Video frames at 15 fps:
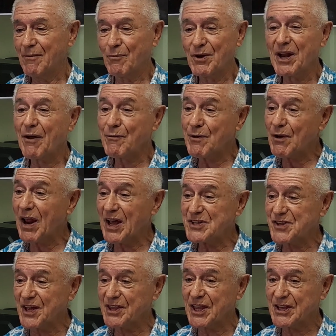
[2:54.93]
when I
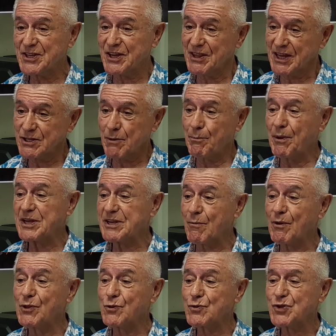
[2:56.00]
realized that, I said, that's the place I
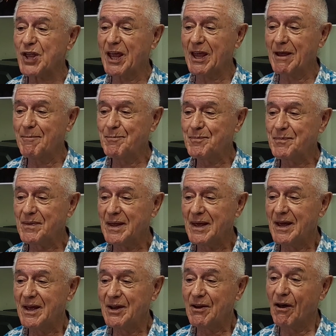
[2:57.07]
want to stay.
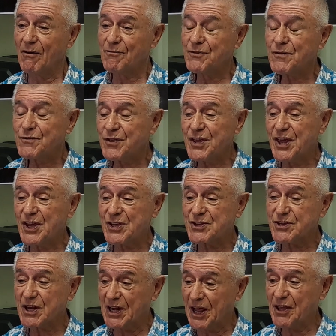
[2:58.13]
Now, 50
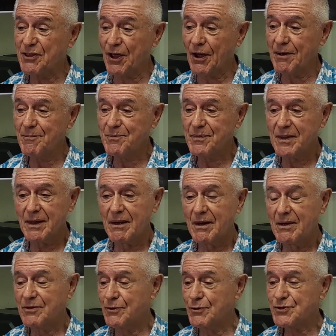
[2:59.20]
years later,
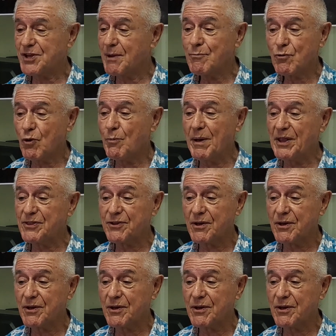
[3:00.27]
the same comment